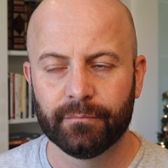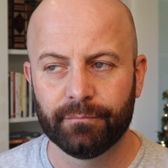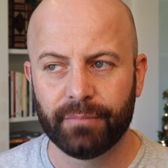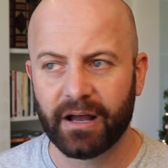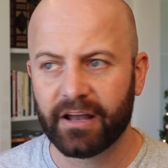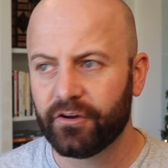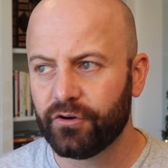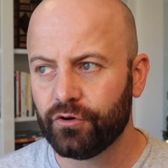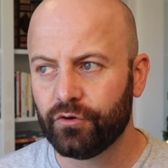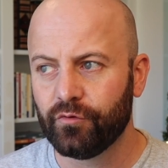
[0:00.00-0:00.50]

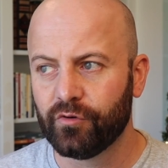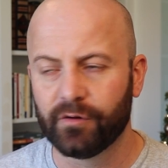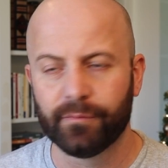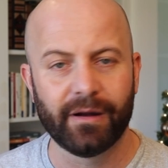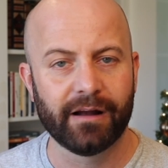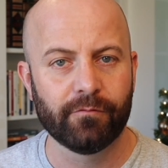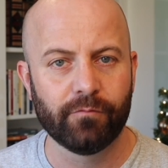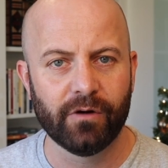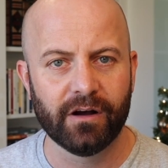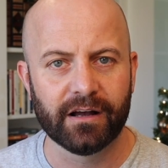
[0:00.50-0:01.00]
by who or
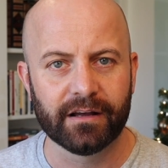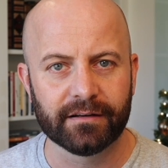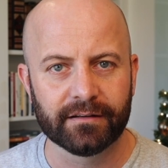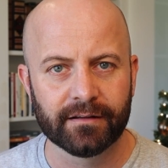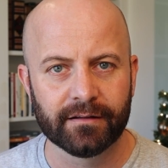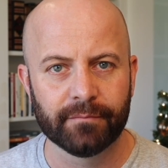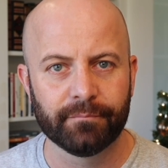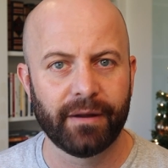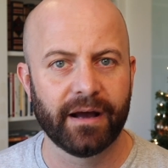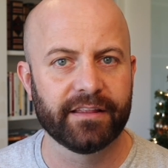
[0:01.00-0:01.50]
by what?
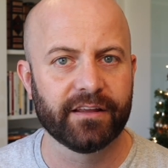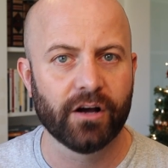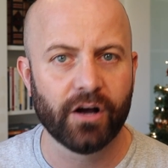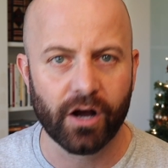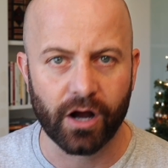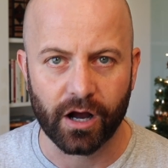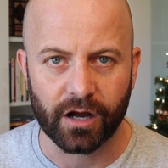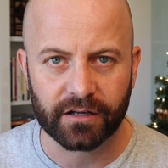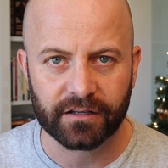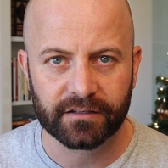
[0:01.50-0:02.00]
By the
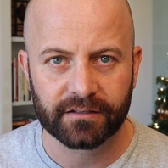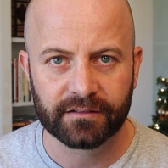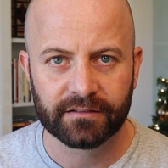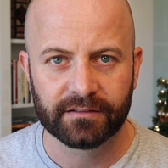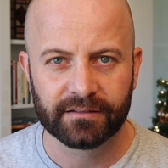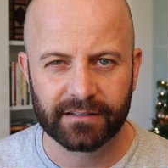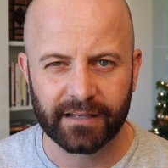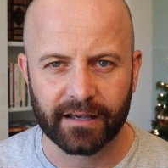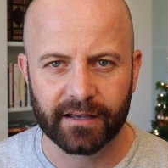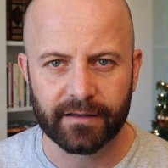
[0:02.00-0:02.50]
hawk,
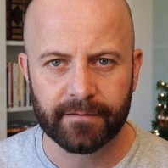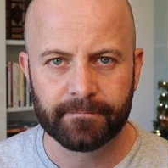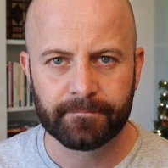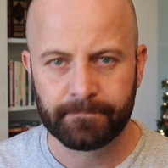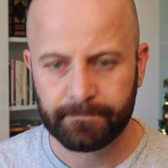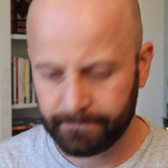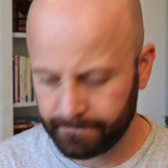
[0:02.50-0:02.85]
okay?